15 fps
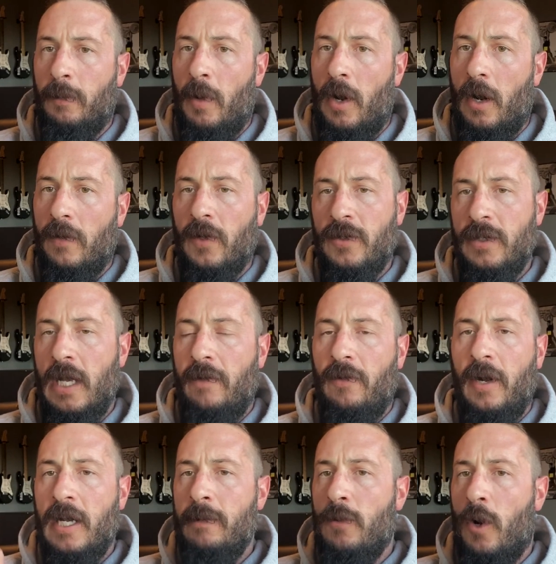bar. There's
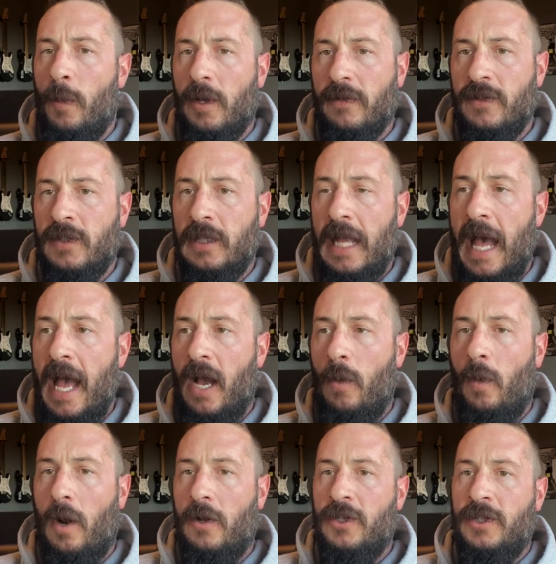never any moment of slack
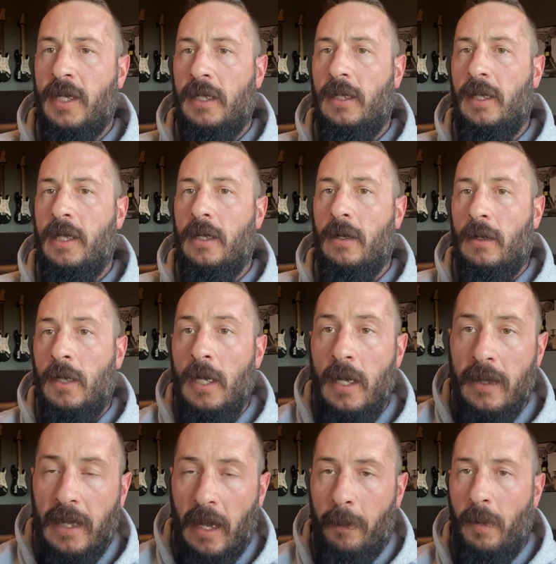where suddenly you're,
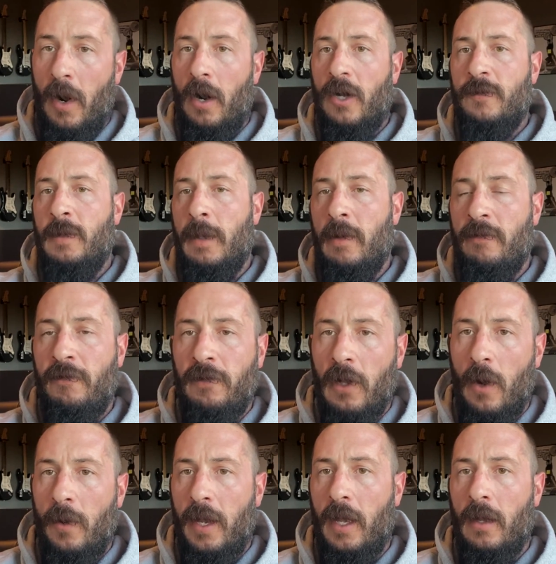that bar is maybe
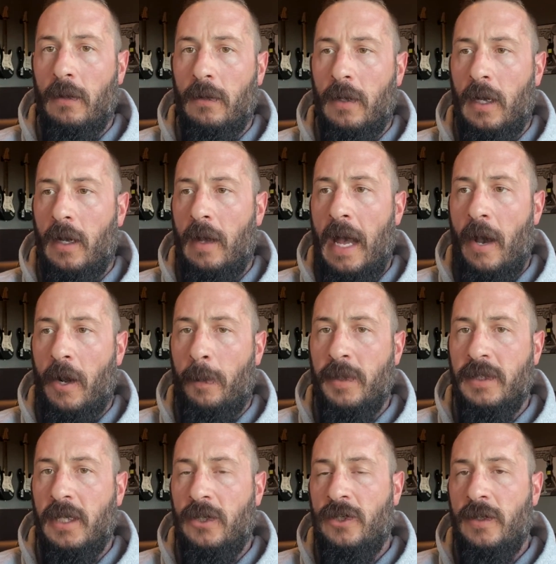floating uh, out of
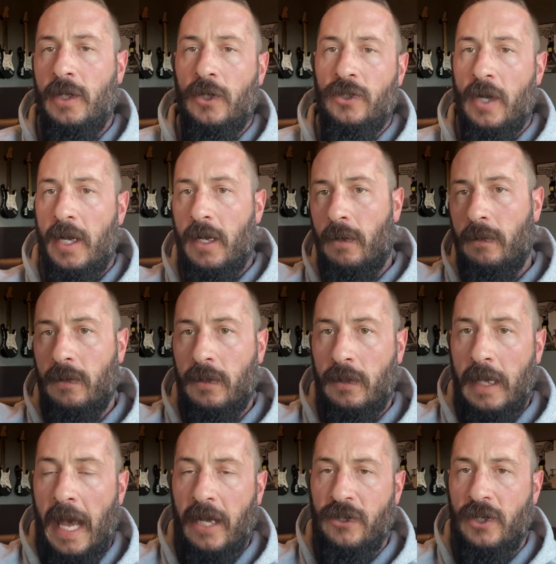position and you're trying to
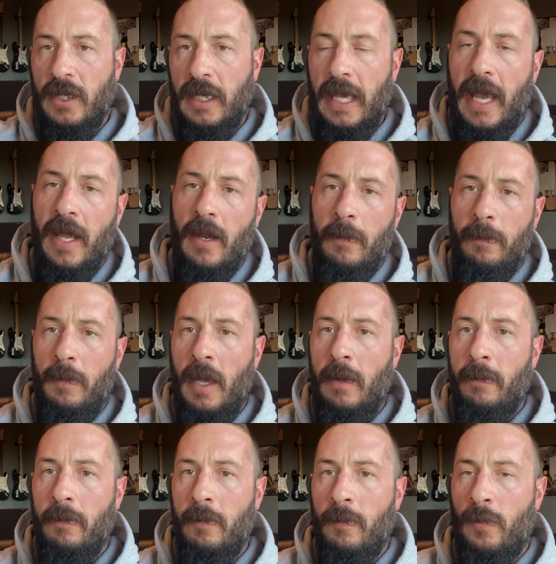catch it again and,
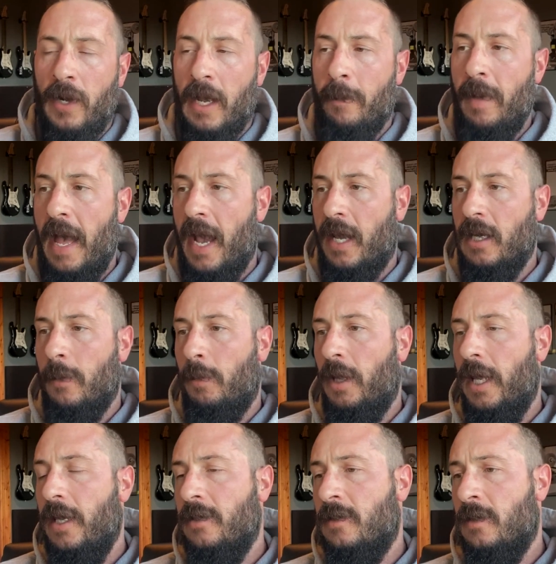and bring it back into
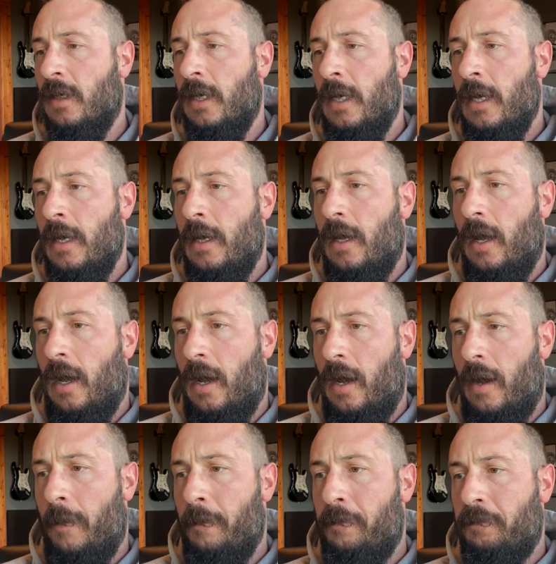place.
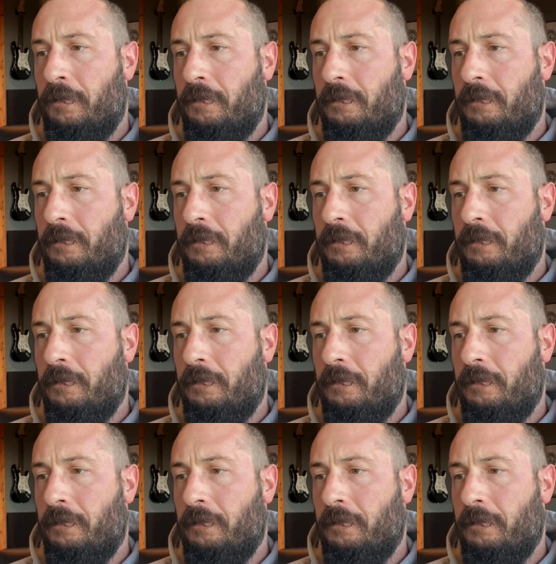Um,